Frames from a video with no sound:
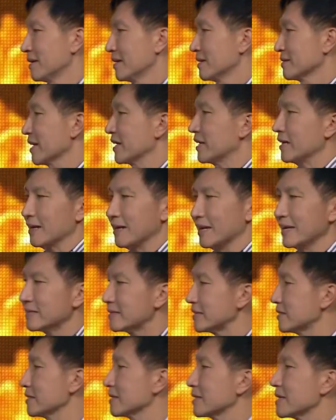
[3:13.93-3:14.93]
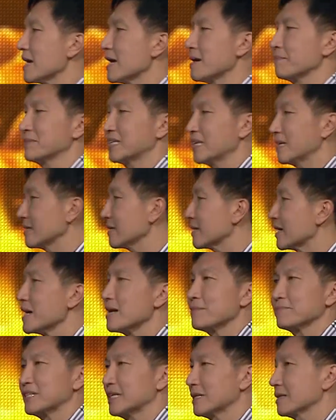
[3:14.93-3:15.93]
The healing didn't come, didn't
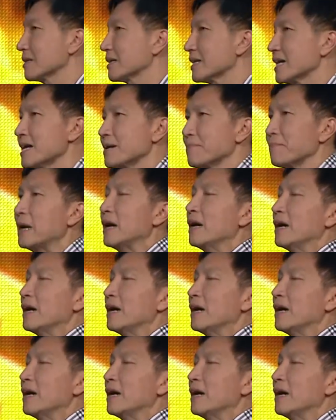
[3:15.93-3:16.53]
come, didn't come.